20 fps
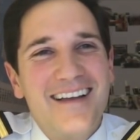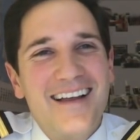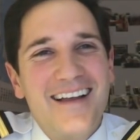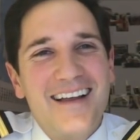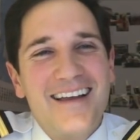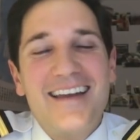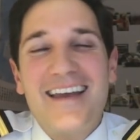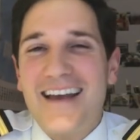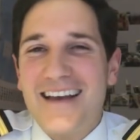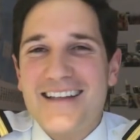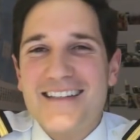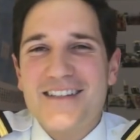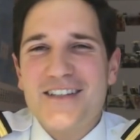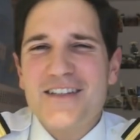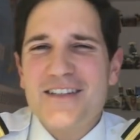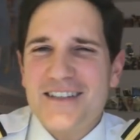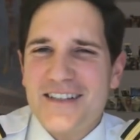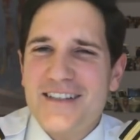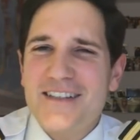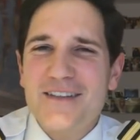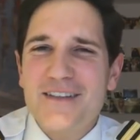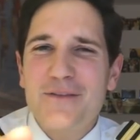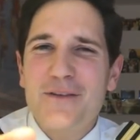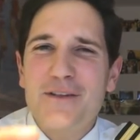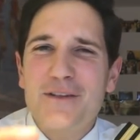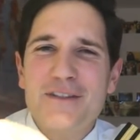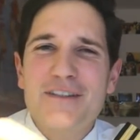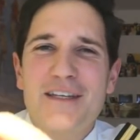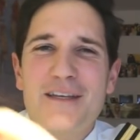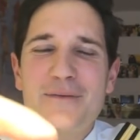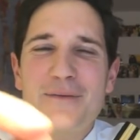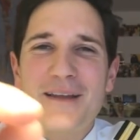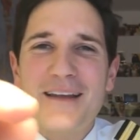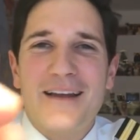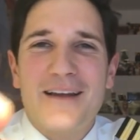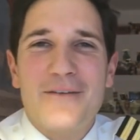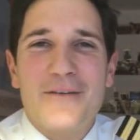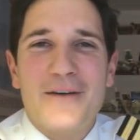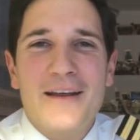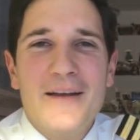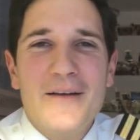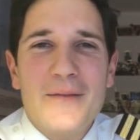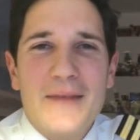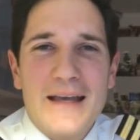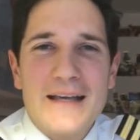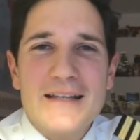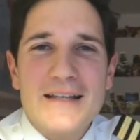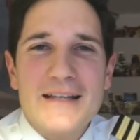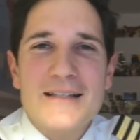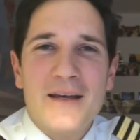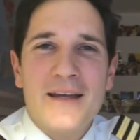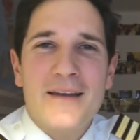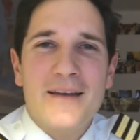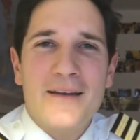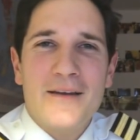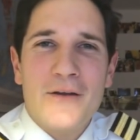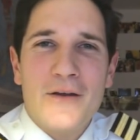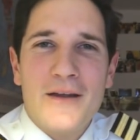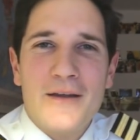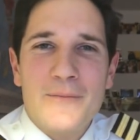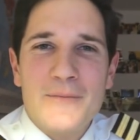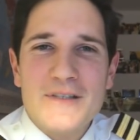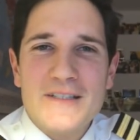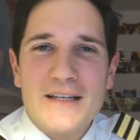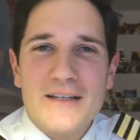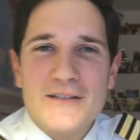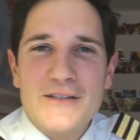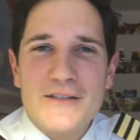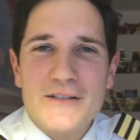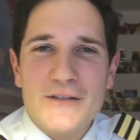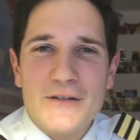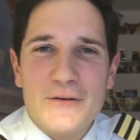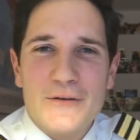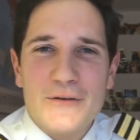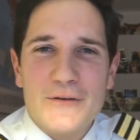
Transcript: Yes, we'll just keep it that way. Yes, my name is actually Joe.